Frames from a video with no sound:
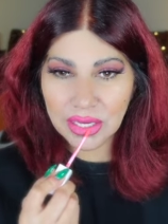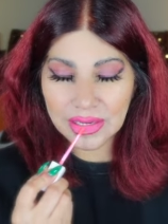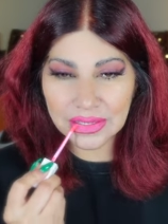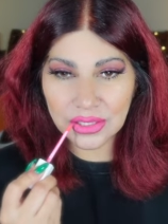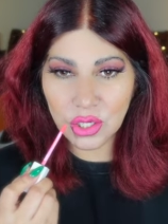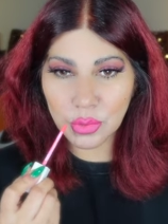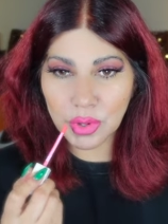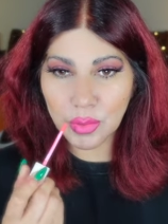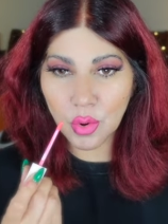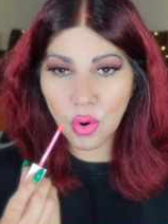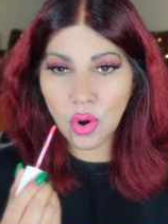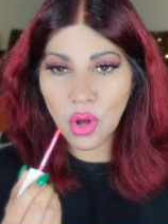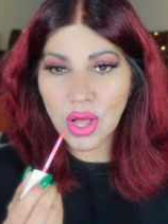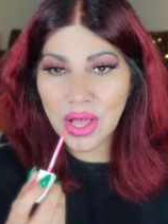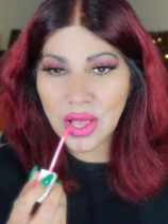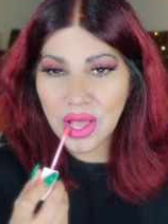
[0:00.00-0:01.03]
Super
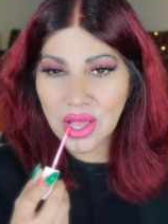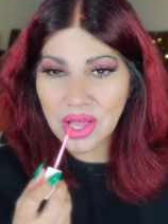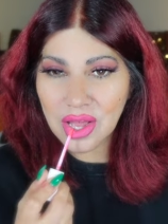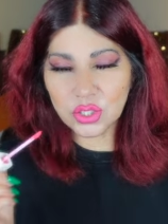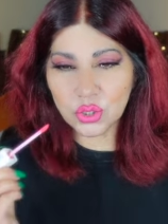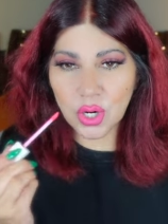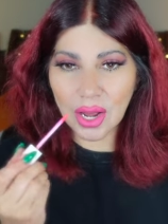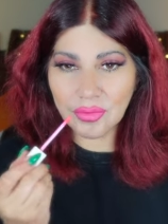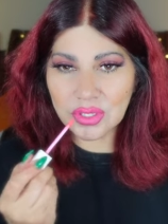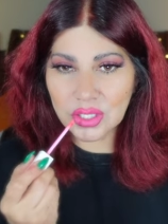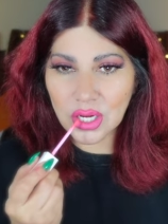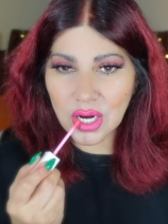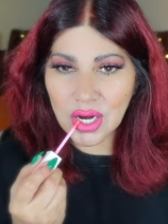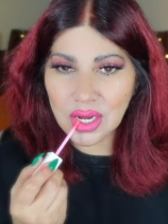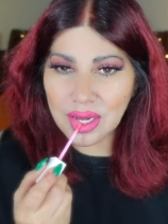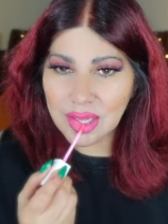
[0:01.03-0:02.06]
Bowl. This Travis
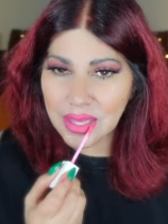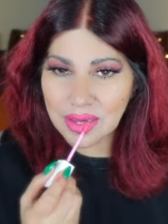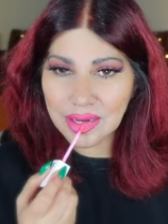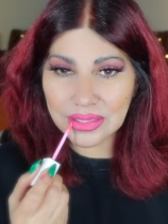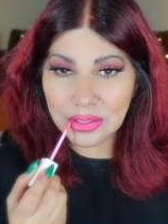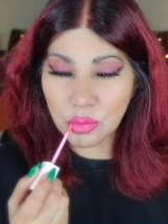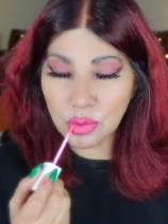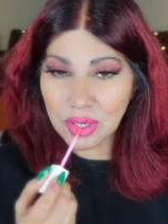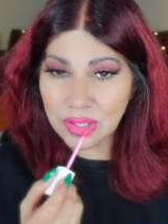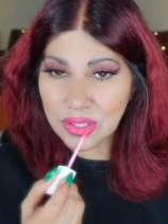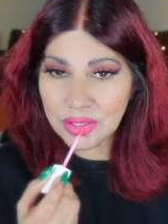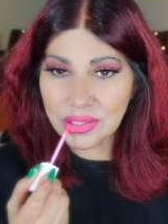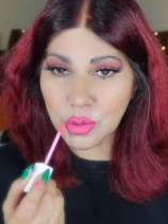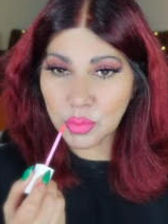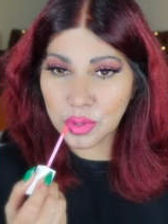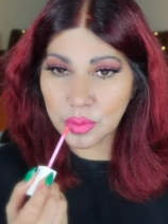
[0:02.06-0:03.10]
guy, I think, has won the
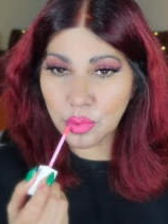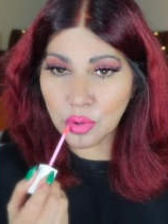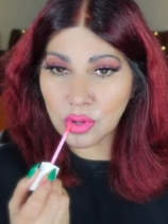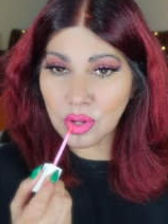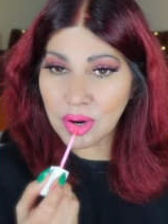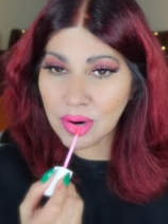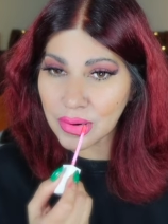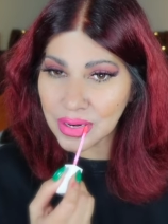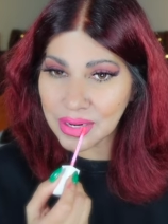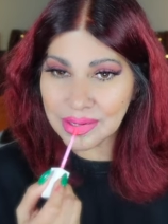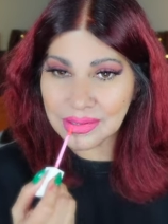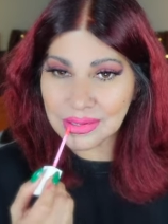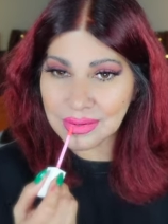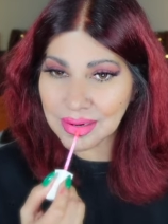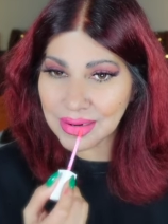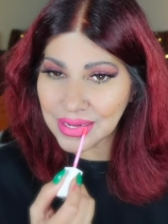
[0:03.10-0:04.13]
Super Bowl already
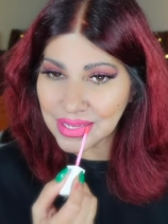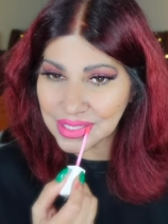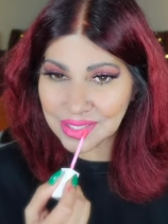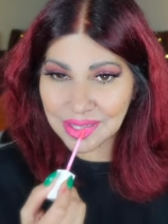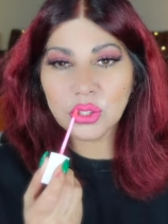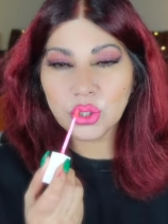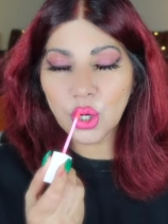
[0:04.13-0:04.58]
twice.